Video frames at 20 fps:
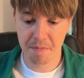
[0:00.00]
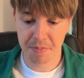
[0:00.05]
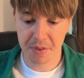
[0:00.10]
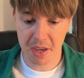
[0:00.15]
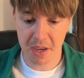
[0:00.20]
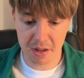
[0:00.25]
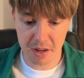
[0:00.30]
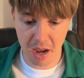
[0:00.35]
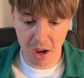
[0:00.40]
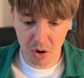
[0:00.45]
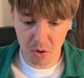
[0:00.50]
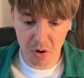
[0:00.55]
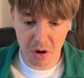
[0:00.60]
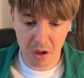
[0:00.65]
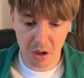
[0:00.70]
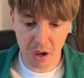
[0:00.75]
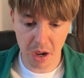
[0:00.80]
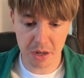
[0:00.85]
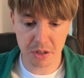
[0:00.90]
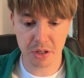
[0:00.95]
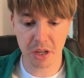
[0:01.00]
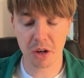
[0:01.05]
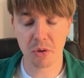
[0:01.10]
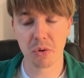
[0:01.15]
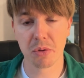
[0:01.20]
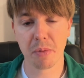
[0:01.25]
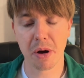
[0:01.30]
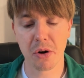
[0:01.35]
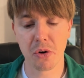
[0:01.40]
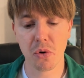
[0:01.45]
And now I take
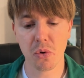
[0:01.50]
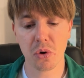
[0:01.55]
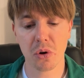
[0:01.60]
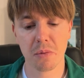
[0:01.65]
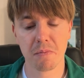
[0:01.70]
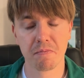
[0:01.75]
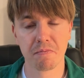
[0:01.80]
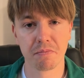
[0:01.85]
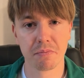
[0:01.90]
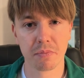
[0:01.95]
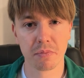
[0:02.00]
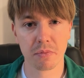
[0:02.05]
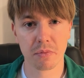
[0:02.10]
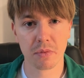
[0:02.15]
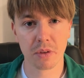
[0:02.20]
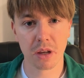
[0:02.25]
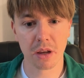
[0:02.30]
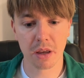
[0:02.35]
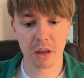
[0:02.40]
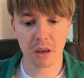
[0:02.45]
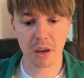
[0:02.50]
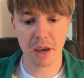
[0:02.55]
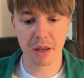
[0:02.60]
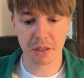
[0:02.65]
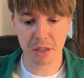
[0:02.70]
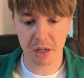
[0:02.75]
with my rook. And